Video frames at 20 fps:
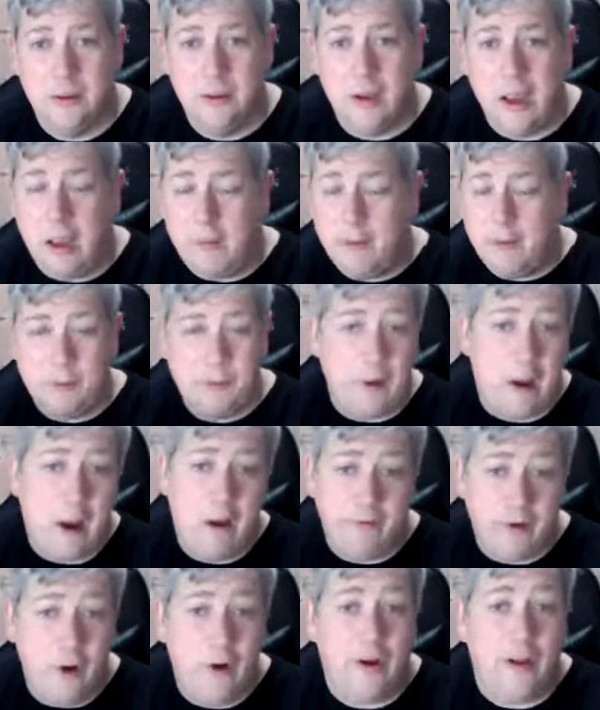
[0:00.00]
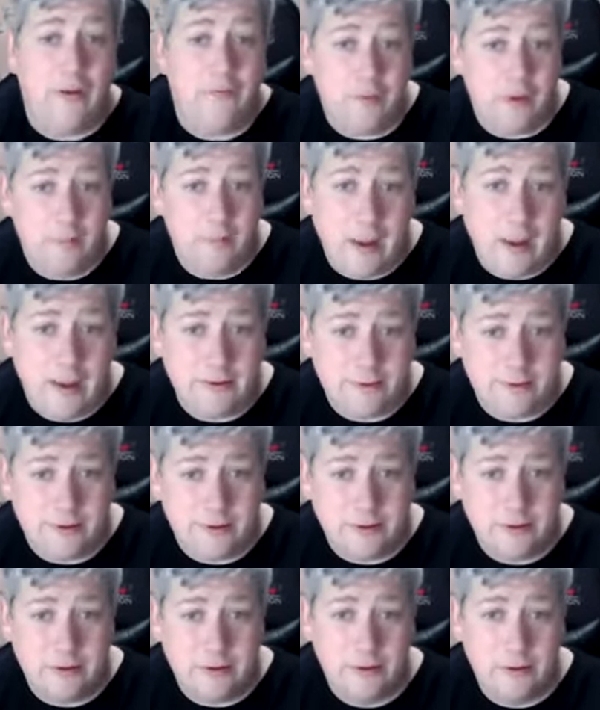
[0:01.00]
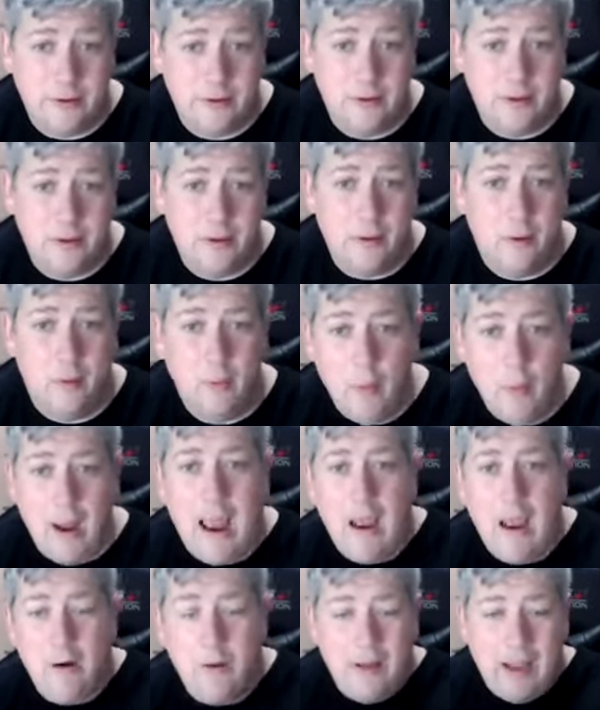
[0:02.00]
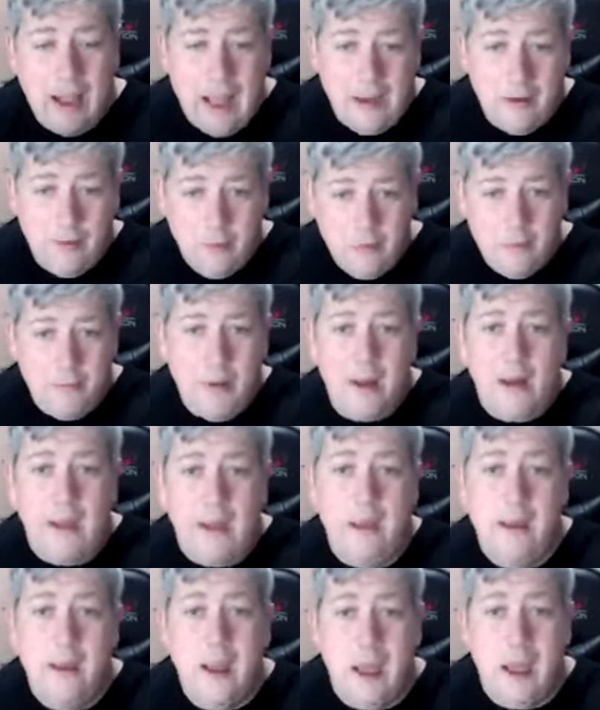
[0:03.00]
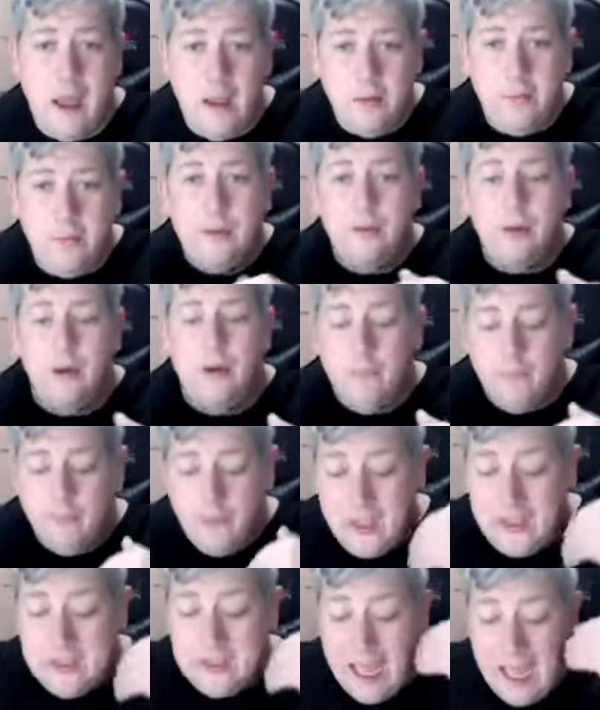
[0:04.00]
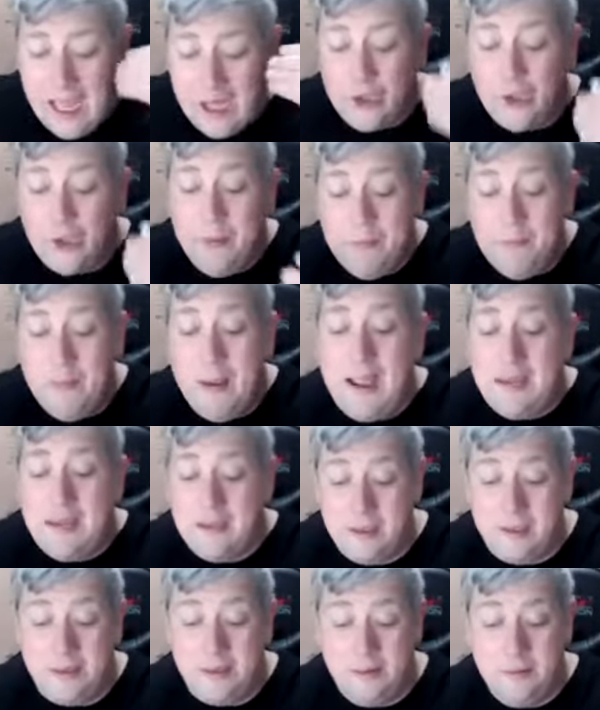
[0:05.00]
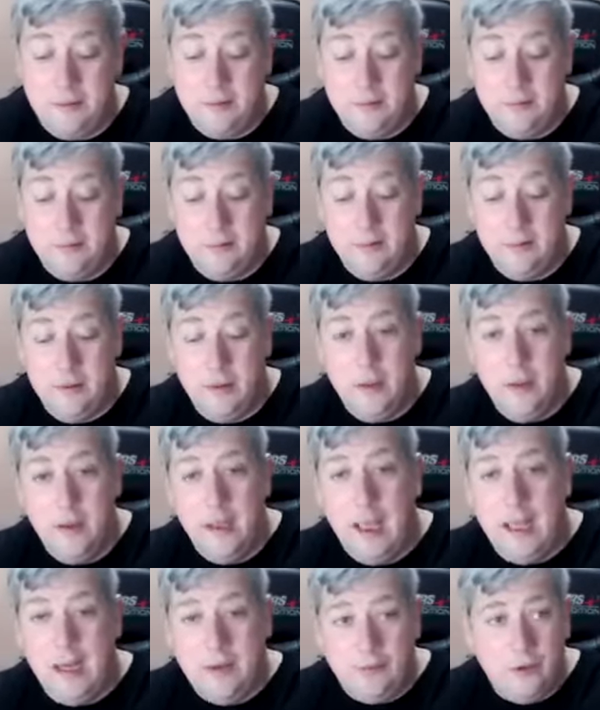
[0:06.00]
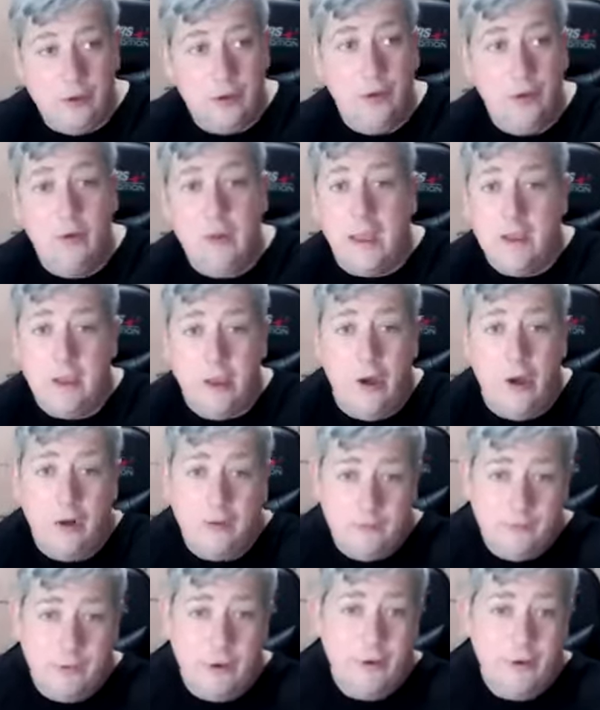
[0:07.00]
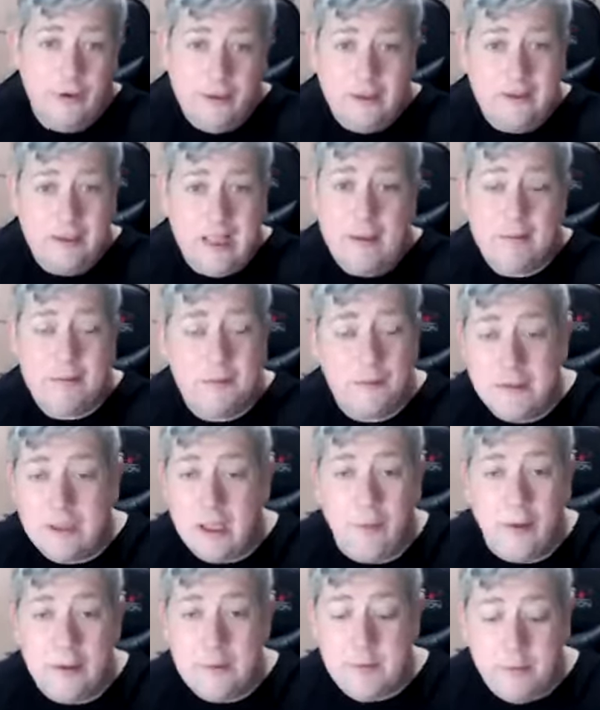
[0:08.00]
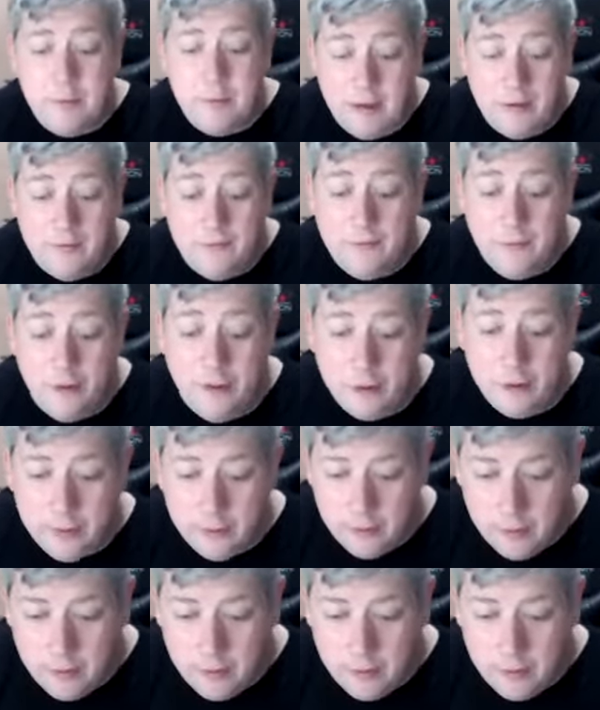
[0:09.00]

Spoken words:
How much power have I not given the pastors? How do we handle the money? How do we do it? Things that actually matter. And if you do that, you've got to follow these steps, because otherwise people aren't going to follow you.